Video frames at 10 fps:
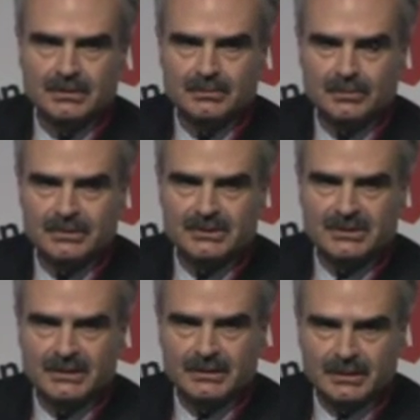
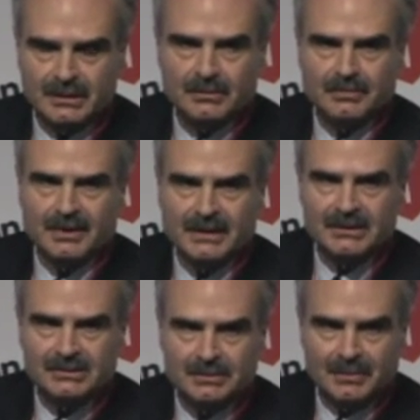multi-center
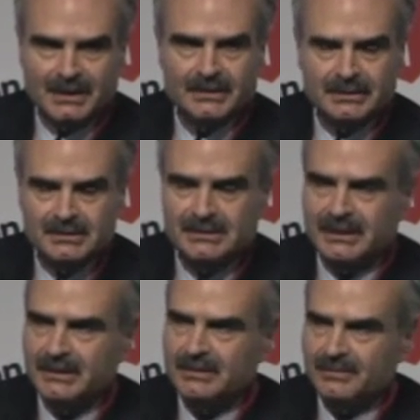randomized blinded
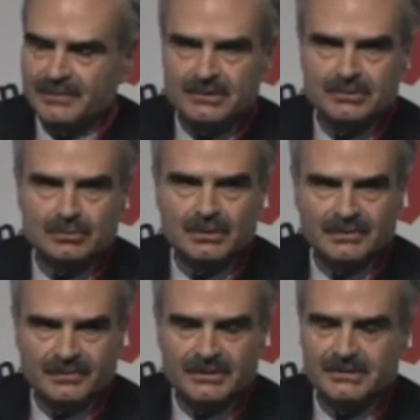studies, phase 2
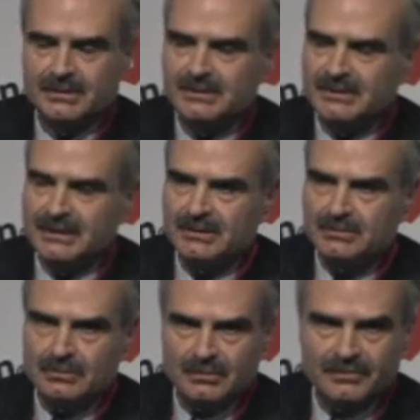and phase 3
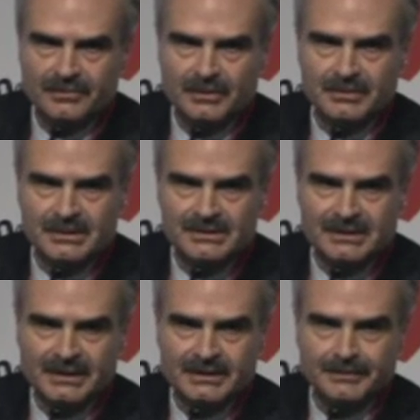studies to confirm this
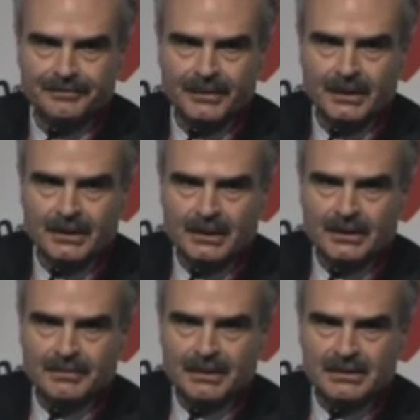data.
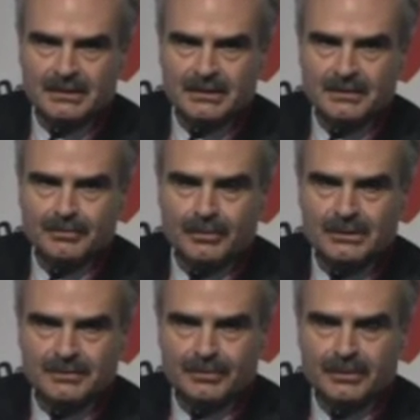But the
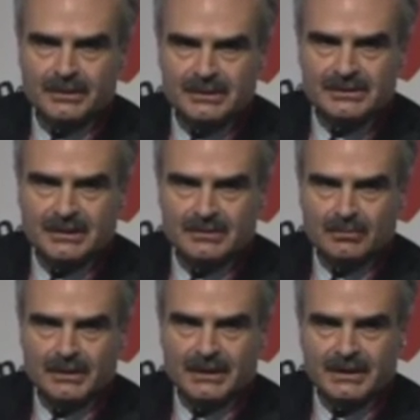important point is
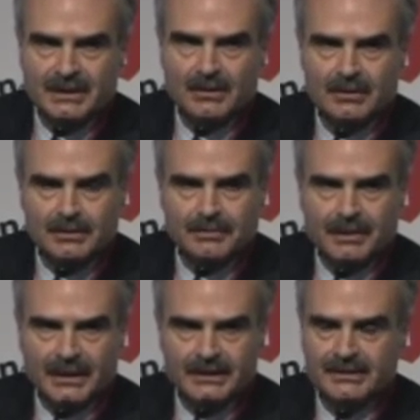that we can now
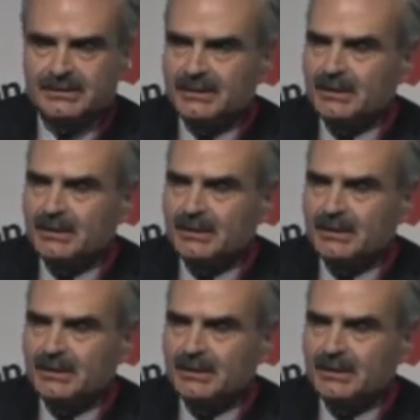apply this